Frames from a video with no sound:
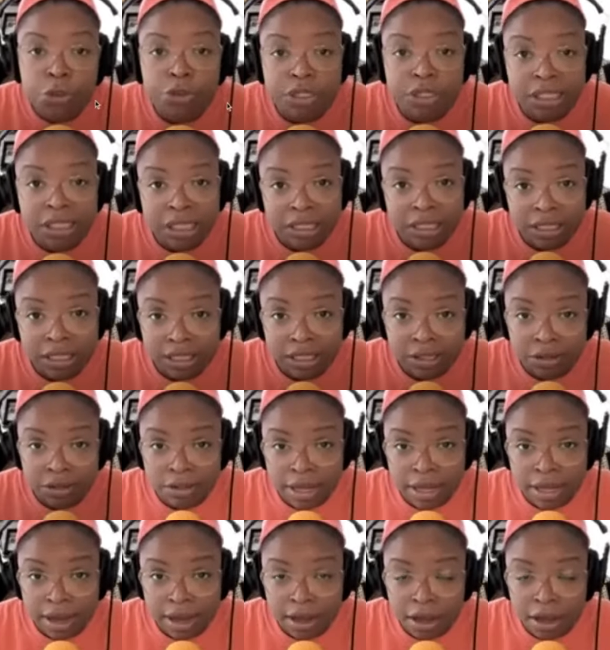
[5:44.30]
see a deal
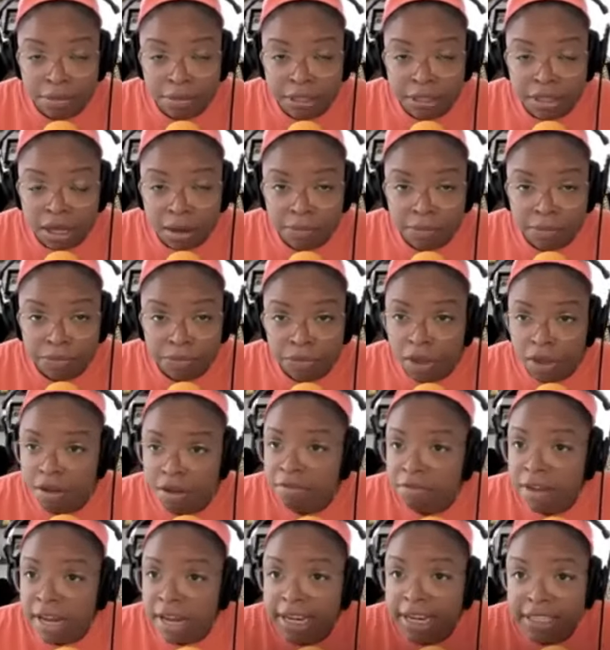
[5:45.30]
that comes up, a
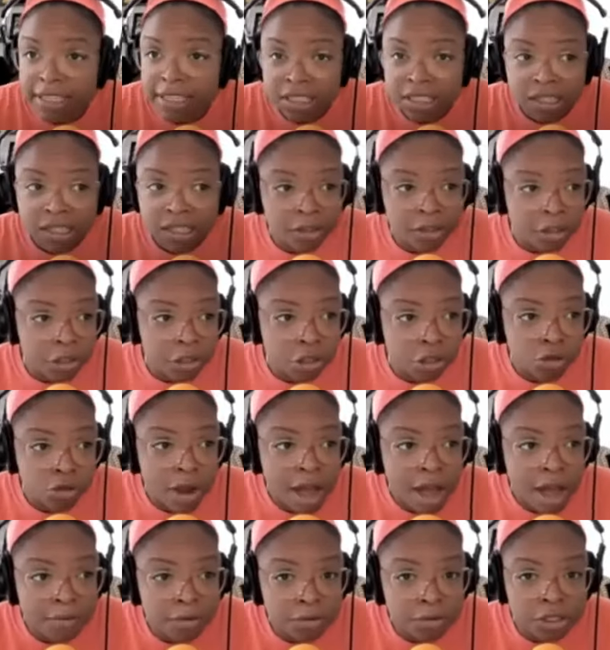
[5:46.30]
flight deal, a
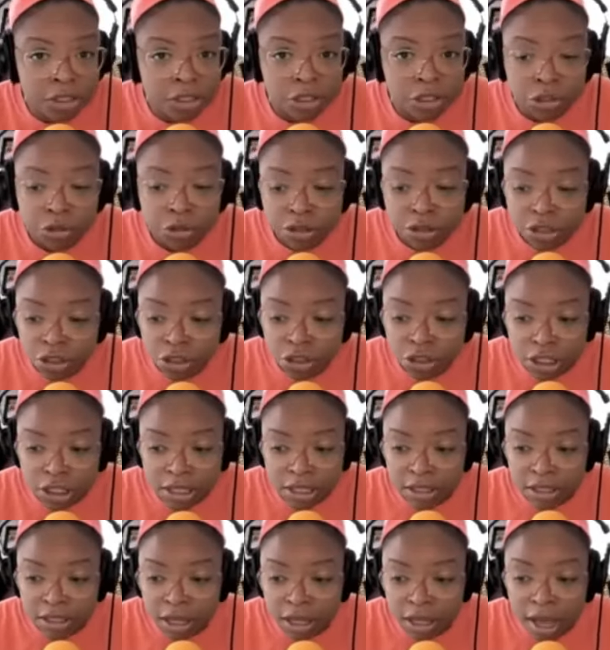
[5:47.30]
travel deal, you can
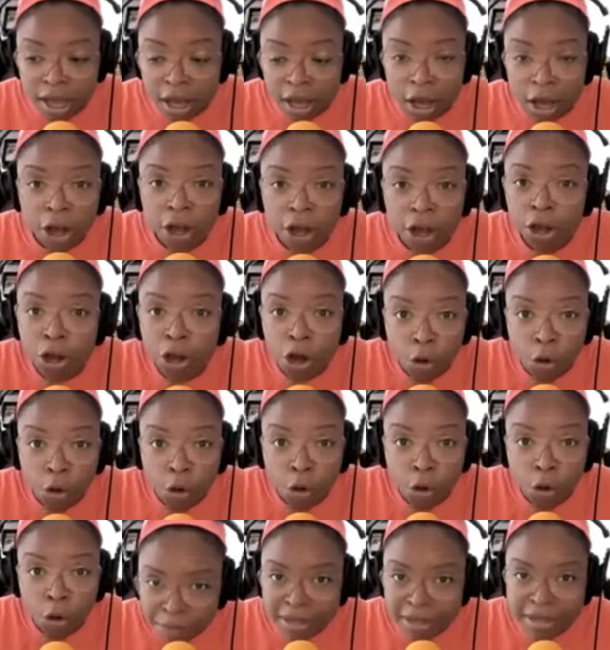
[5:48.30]
just go
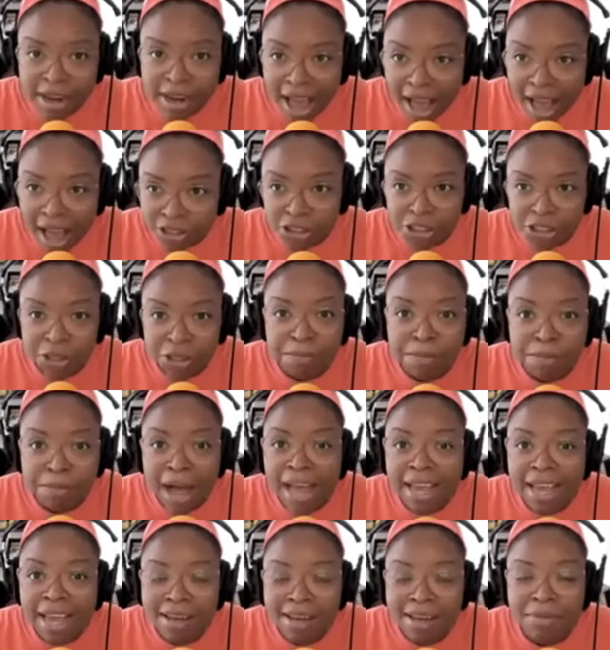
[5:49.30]
up and actually buy
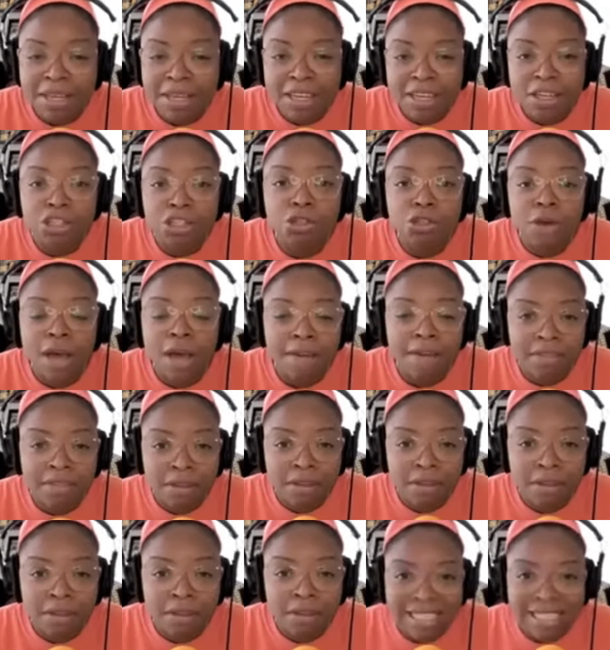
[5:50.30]
it because you have the
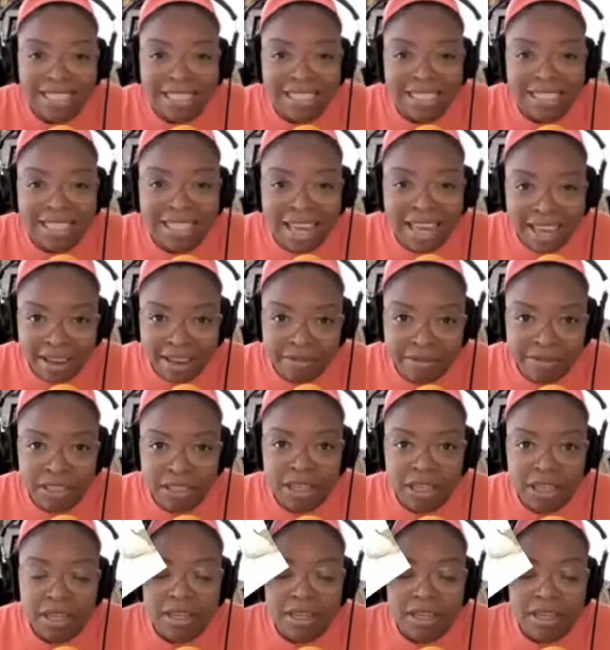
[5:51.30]
money saved